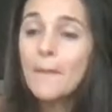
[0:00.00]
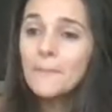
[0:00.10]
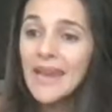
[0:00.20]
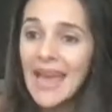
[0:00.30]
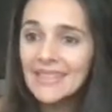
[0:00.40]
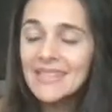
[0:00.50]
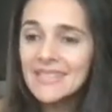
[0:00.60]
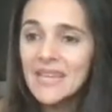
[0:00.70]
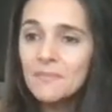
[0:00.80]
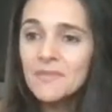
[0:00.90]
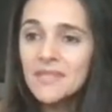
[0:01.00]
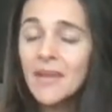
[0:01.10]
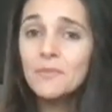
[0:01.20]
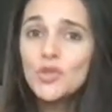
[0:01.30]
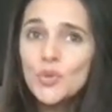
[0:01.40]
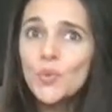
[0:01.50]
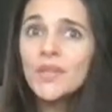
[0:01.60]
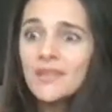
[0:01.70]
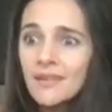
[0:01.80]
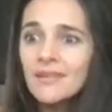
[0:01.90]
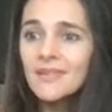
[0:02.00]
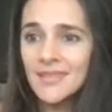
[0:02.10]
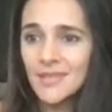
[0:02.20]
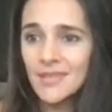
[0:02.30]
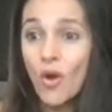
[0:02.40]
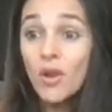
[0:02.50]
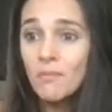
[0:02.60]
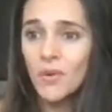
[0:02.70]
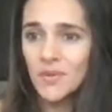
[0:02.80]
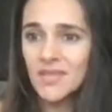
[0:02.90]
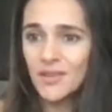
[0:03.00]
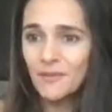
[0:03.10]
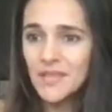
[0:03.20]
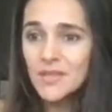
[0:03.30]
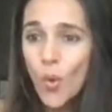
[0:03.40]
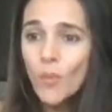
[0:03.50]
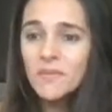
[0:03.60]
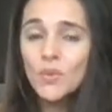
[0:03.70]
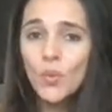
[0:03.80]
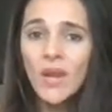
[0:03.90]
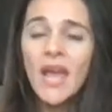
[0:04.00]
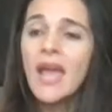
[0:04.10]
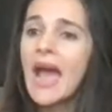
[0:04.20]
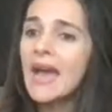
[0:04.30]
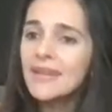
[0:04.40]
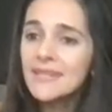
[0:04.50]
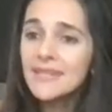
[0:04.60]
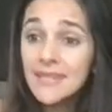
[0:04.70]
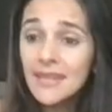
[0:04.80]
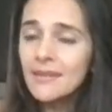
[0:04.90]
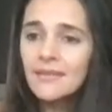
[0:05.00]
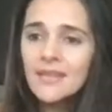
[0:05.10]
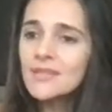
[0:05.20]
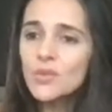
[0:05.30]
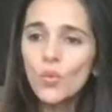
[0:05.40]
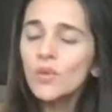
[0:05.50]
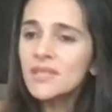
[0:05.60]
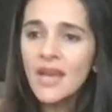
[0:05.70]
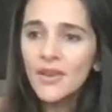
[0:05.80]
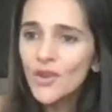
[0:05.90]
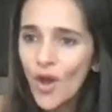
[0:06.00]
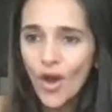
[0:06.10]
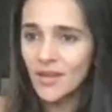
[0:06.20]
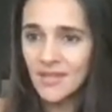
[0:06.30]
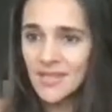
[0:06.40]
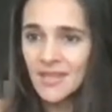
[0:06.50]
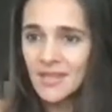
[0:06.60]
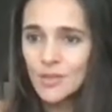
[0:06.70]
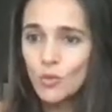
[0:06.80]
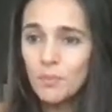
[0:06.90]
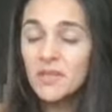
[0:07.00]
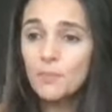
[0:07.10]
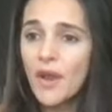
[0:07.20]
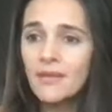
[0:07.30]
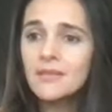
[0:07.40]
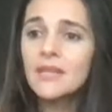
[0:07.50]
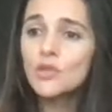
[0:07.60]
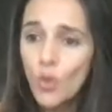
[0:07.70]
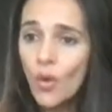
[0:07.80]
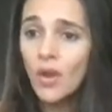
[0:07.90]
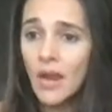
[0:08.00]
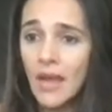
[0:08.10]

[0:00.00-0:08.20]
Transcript: But at the same time, 2 years almost of this homeschool, and it is clear that schools are not super spreaders at all.